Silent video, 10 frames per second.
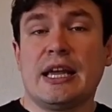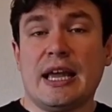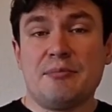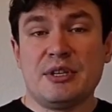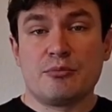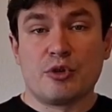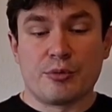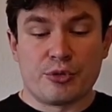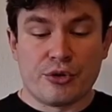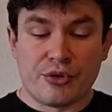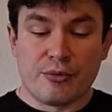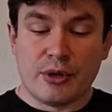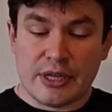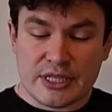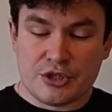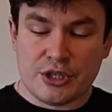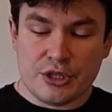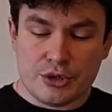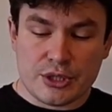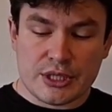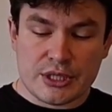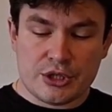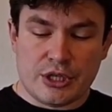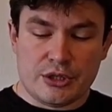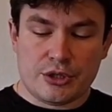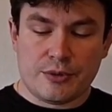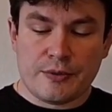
a bit more preferable. Exchange is exchange.